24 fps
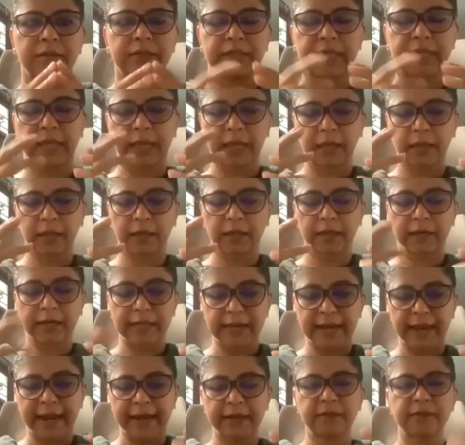They
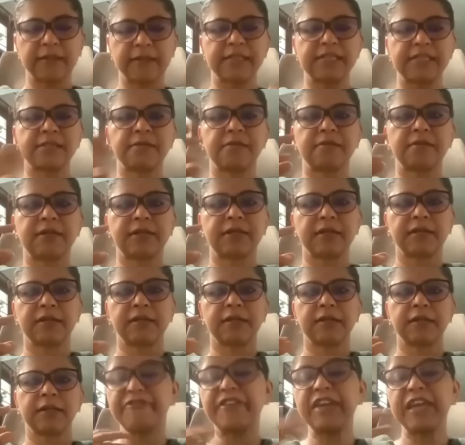connect the
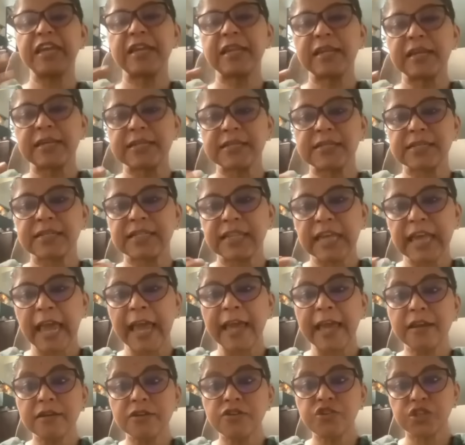certain feelings and the
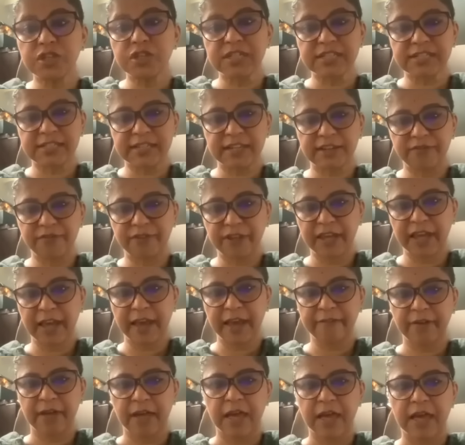energies that we have.